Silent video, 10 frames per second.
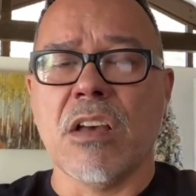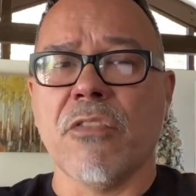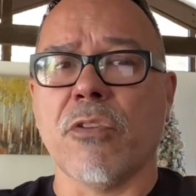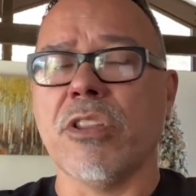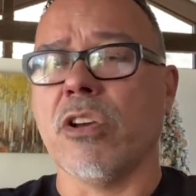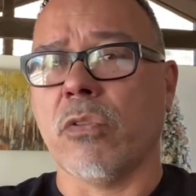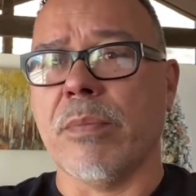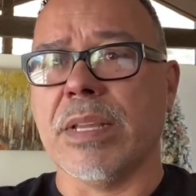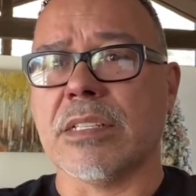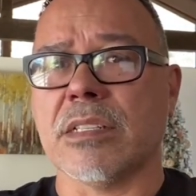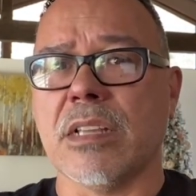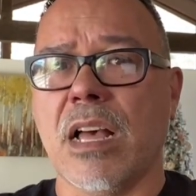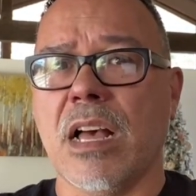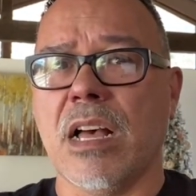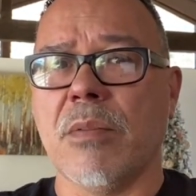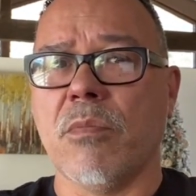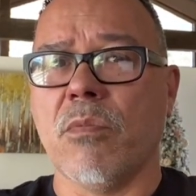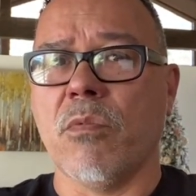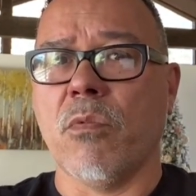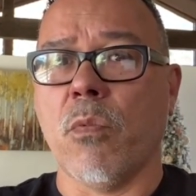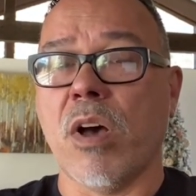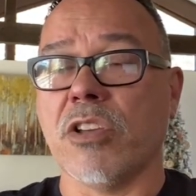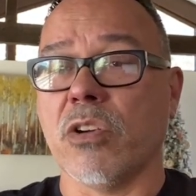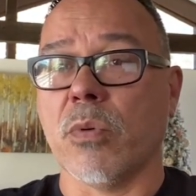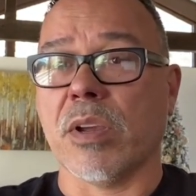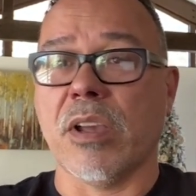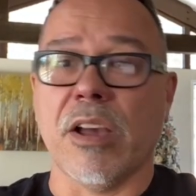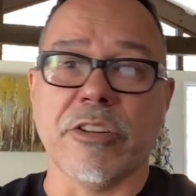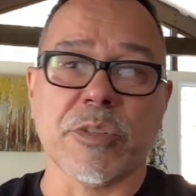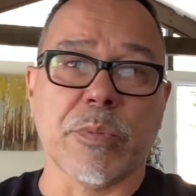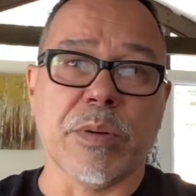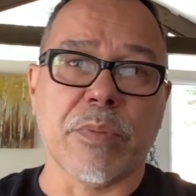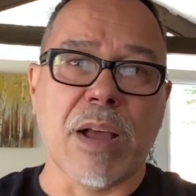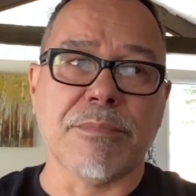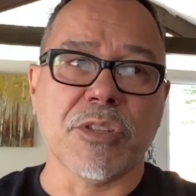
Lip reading: for the equipment while you're working on your spring prep.